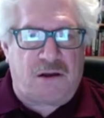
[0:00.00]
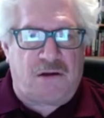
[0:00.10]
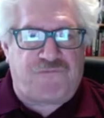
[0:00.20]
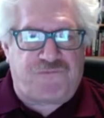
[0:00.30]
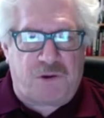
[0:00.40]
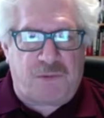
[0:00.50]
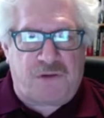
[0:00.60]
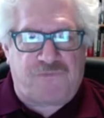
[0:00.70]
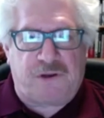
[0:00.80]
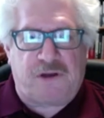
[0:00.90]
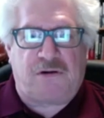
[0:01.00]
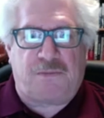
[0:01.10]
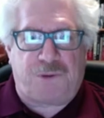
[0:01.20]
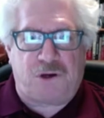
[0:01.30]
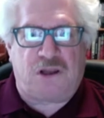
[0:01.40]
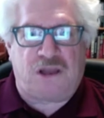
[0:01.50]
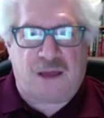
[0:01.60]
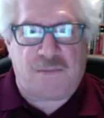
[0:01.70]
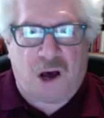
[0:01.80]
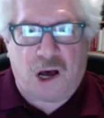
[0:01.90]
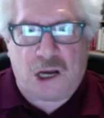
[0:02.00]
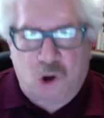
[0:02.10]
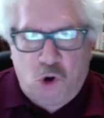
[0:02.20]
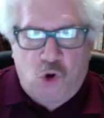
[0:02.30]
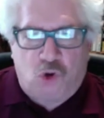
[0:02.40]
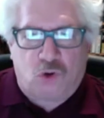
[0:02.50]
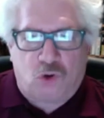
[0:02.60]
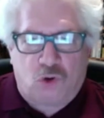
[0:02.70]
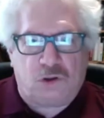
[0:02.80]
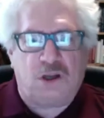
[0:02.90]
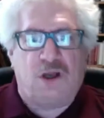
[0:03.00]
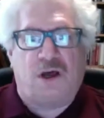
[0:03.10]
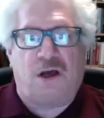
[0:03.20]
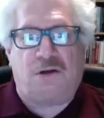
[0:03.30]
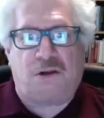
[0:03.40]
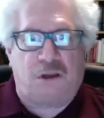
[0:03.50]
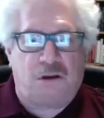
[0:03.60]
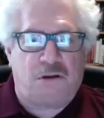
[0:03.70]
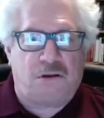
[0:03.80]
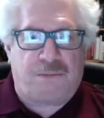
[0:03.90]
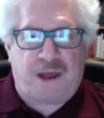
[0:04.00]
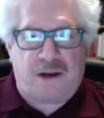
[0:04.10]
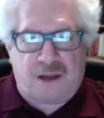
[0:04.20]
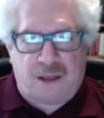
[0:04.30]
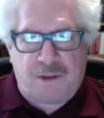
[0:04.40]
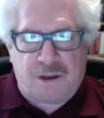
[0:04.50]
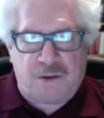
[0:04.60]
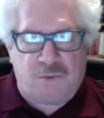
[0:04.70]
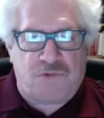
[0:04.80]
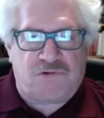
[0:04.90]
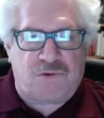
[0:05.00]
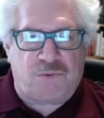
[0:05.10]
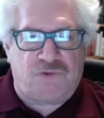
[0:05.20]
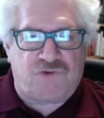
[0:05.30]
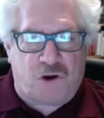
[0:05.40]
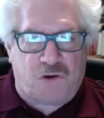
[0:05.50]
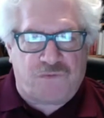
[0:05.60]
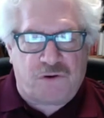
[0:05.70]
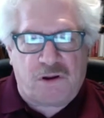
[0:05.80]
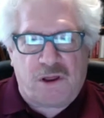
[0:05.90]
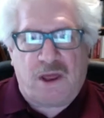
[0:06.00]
affirmatively to put them on hold until the pandemic was was over